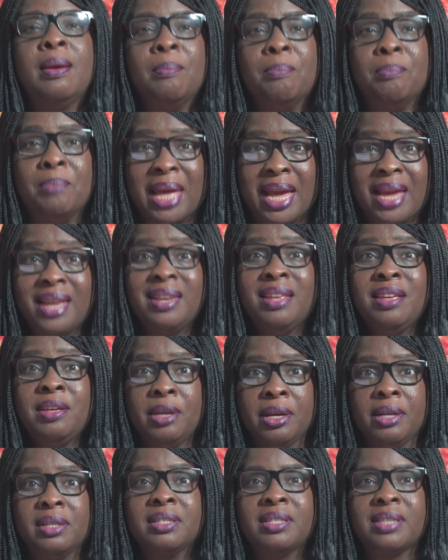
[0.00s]
Many
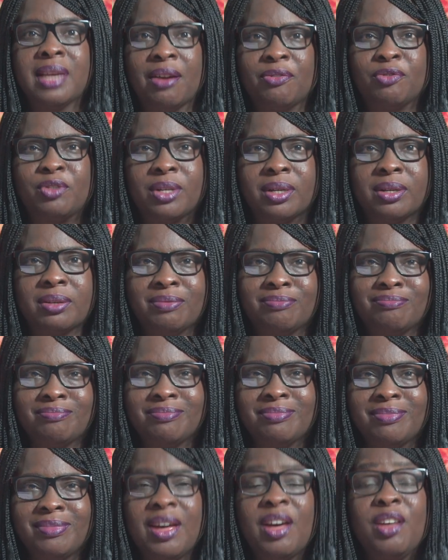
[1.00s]
years after,
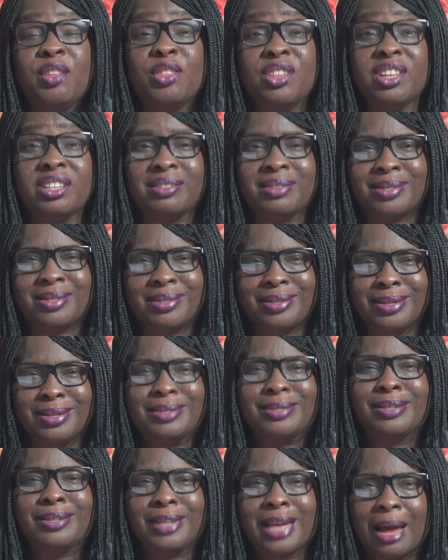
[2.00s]
this is
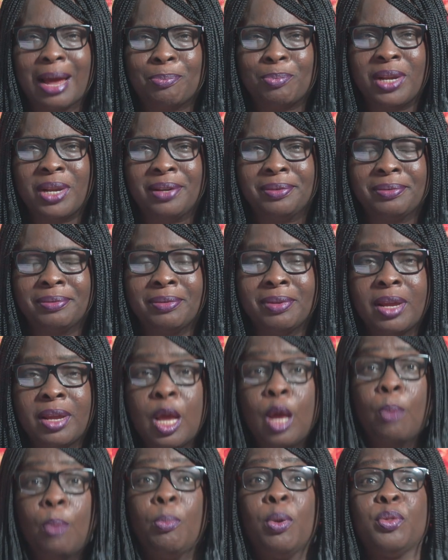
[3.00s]
still happening,
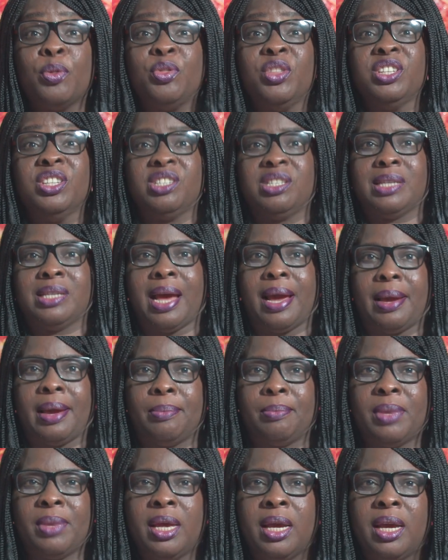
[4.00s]
but this time
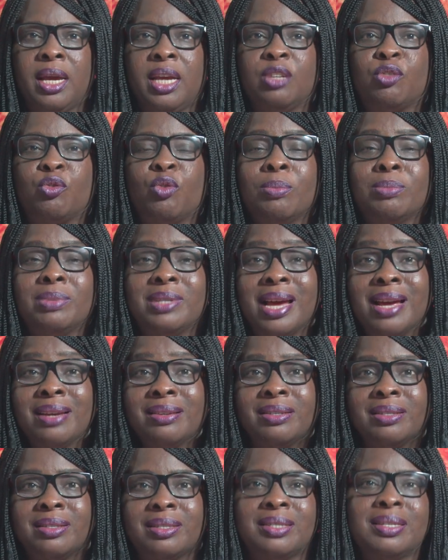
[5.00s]
it's from
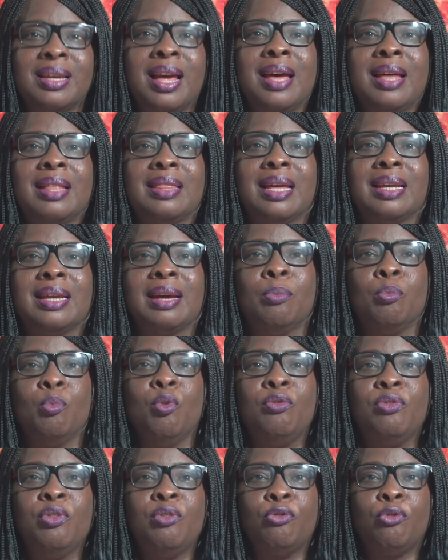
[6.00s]
tankers that are
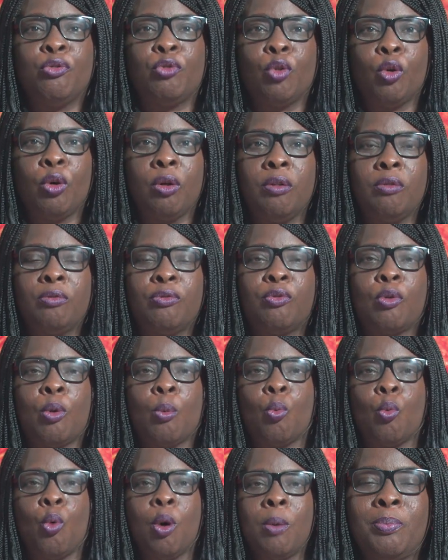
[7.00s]
moving fuel
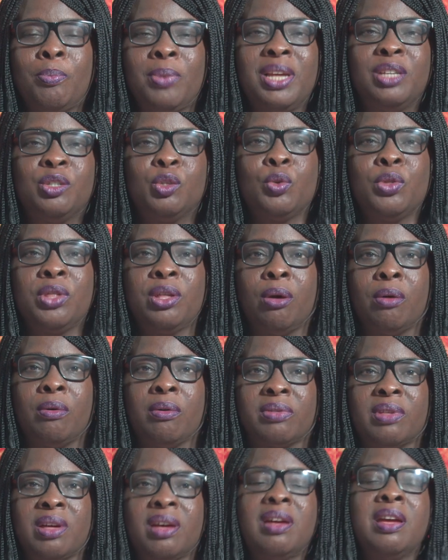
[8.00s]
from place to the
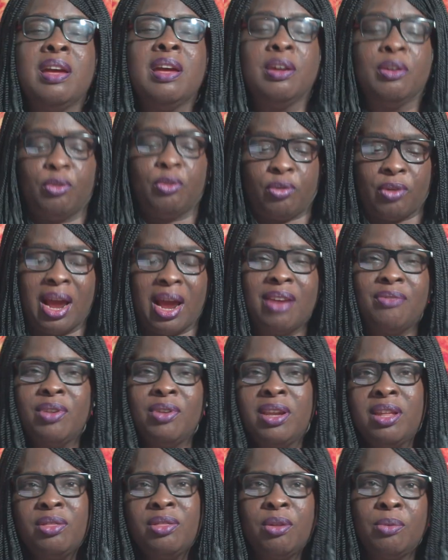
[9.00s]
other,
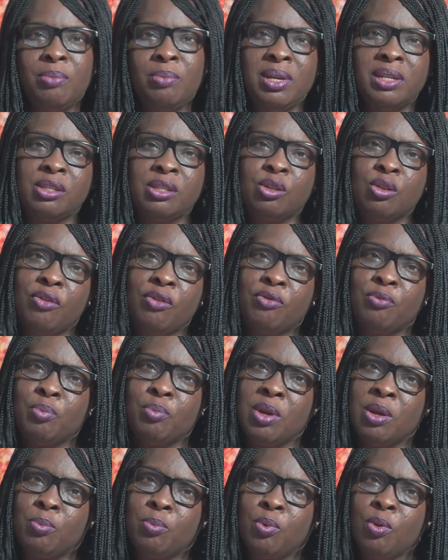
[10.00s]
driving in the midst of
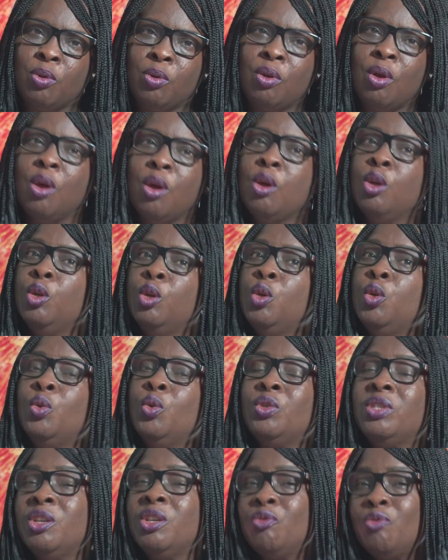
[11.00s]
people,
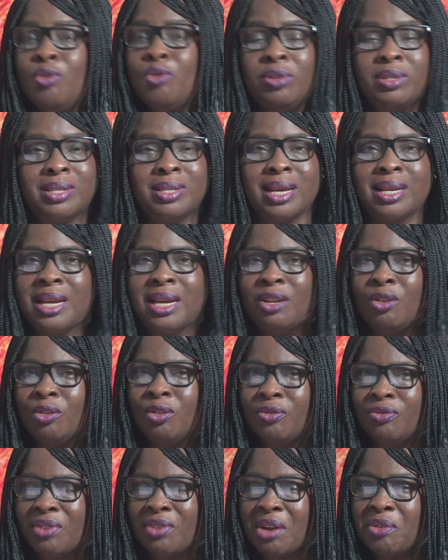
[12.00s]
using roads that are
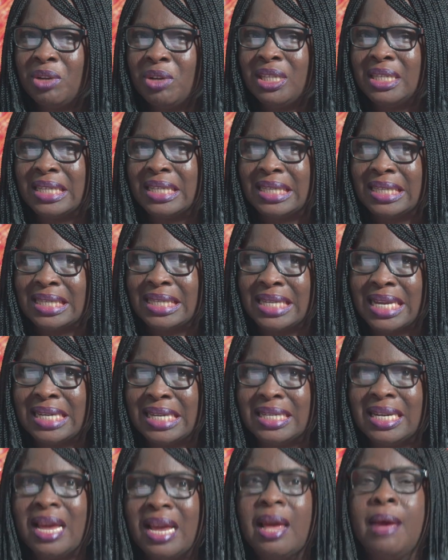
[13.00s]
not very
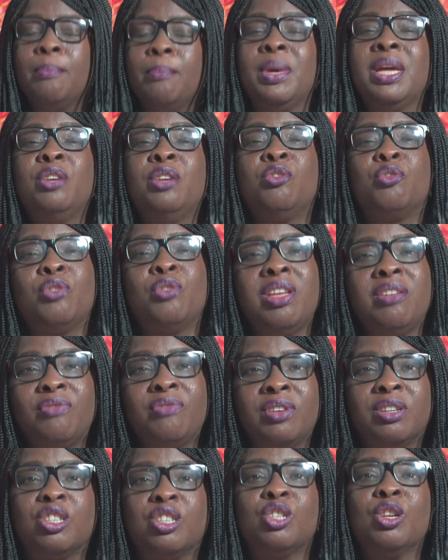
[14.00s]
decent, being
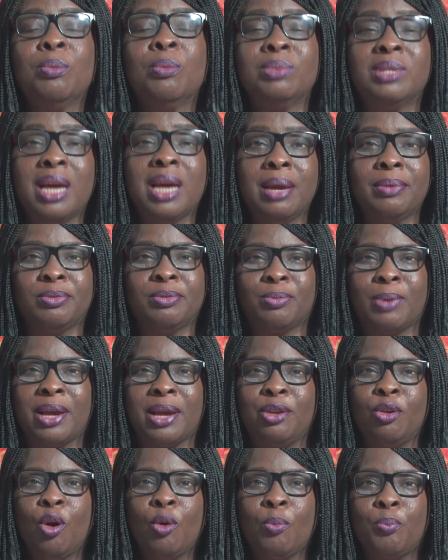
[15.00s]
driven sometimes by
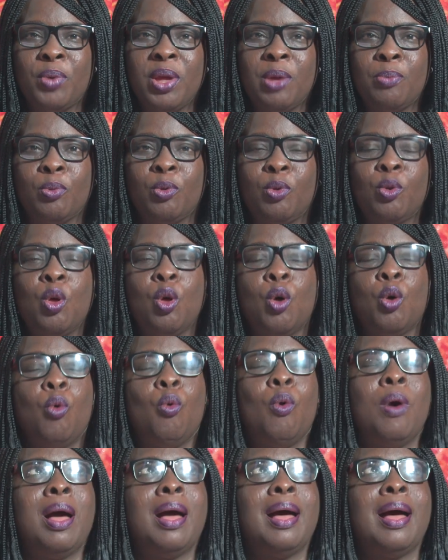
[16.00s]
young people
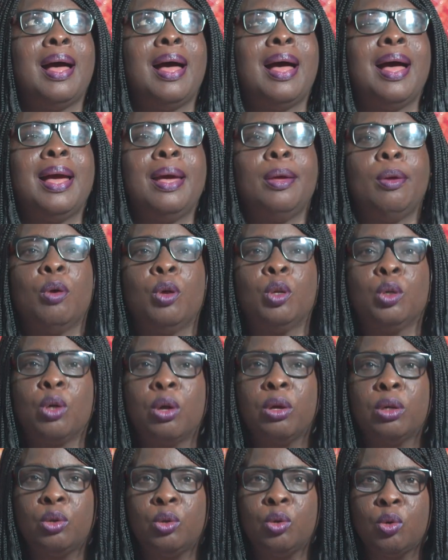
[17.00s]
who are high on
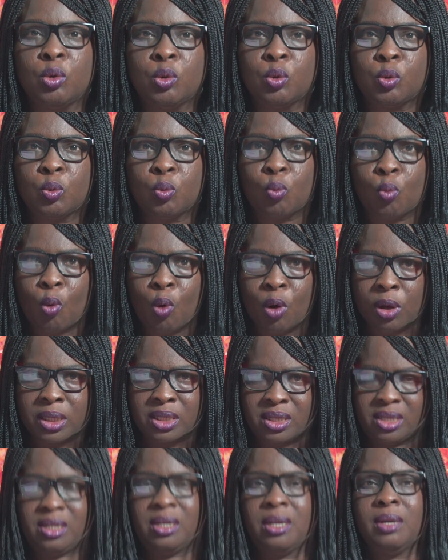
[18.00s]
God knows
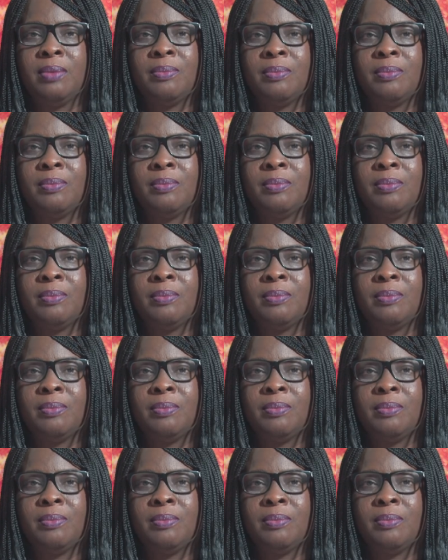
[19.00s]
what.